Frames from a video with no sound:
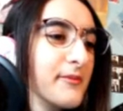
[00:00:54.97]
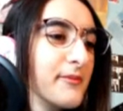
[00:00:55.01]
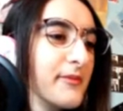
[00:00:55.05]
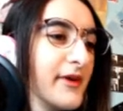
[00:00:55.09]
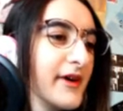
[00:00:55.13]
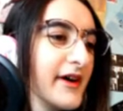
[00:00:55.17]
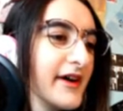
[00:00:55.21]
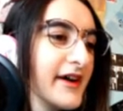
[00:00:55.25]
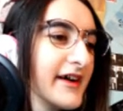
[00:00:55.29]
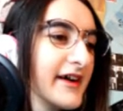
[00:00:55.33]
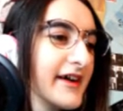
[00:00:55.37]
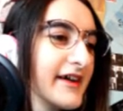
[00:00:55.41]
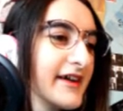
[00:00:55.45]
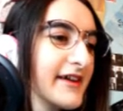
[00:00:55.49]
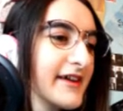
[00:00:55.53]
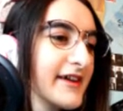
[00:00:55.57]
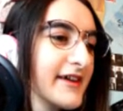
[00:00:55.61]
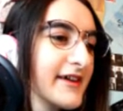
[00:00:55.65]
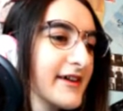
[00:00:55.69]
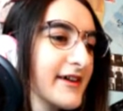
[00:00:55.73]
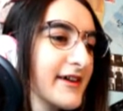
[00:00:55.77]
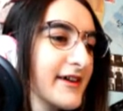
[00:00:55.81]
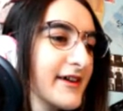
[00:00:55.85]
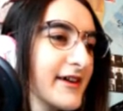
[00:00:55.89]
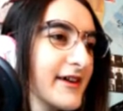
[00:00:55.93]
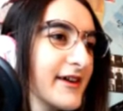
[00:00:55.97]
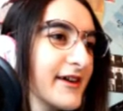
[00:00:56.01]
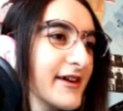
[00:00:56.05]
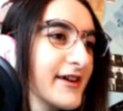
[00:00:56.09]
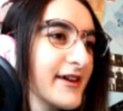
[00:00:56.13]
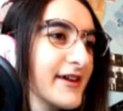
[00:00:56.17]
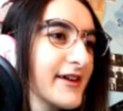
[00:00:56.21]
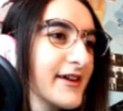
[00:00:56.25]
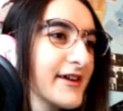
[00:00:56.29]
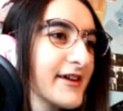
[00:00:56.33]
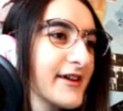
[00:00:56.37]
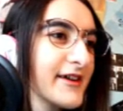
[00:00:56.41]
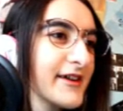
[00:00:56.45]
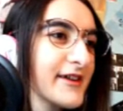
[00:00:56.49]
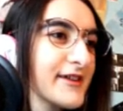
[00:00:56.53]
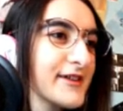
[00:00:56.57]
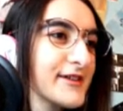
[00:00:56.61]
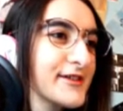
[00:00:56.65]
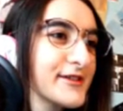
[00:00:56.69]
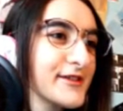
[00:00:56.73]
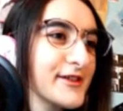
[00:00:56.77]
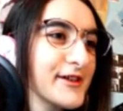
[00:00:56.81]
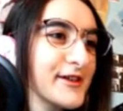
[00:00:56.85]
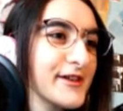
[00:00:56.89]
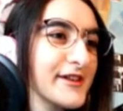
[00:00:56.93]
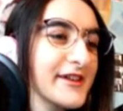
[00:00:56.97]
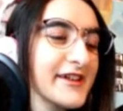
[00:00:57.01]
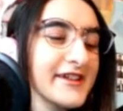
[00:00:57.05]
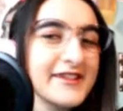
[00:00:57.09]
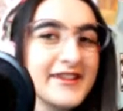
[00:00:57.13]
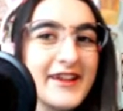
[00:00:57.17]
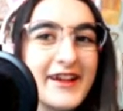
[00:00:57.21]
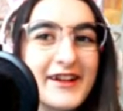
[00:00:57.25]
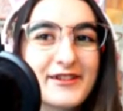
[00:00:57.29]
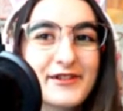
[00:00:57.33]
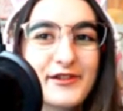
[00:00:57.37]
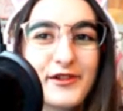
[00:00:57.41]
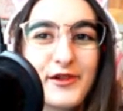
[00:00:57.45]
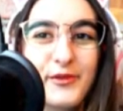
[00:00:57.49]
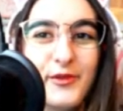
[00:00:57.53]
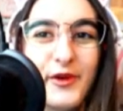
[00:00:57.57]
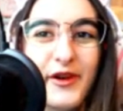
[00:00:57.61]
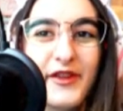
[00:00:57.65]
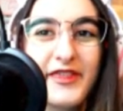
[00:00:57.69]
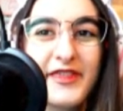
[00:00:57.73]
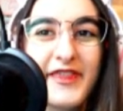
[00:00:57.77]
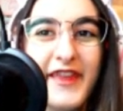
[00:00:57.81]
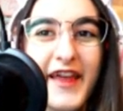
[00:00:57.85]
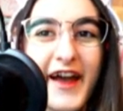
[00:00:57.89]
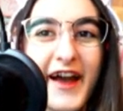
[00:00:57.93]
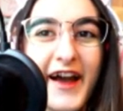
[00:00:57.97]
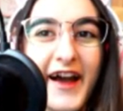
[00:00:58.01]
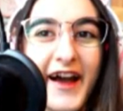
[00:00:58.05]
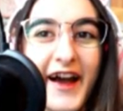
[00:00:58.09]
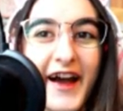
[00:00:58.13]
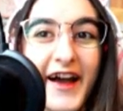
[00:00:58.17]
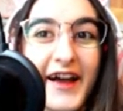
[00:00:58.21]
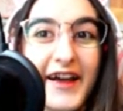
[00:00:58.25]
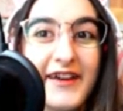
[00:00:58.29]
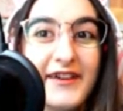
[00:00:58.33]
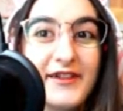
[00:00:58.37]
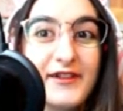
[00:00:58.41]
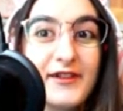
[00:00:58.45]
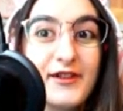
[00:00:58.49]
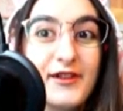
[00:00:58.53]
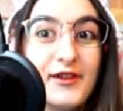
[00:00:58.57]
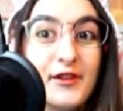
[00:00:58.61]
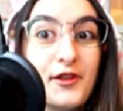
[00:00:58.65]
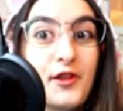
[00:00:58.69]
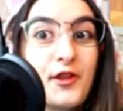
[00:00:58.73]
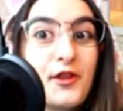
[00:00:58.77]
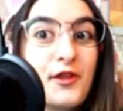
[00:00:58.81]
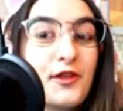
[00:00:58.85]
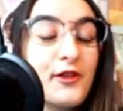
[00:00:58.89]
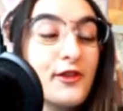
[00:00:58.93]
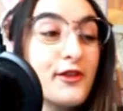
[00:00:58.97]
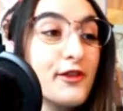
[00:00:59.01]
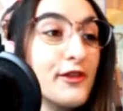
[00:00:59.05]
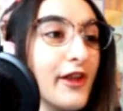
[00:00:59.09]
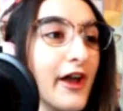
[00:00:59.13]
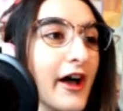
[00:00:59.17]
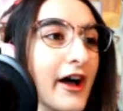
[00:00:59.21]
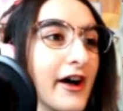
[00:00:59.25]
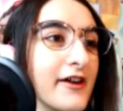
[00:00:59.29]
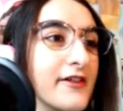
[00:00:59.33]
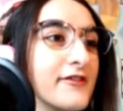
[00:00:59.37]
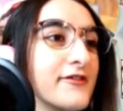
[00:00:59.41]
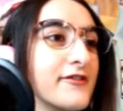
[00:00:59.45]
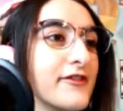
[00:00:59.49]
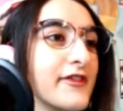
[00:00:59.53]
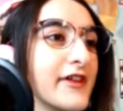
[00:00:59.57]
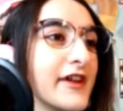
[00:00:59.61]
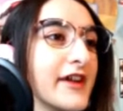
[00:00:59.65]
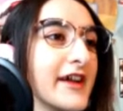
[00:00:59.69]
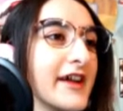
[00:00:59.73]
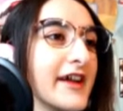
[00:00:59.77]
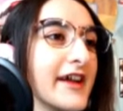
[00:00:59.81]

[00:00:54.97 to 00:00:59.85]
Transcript: but her shirt is actually one that I love.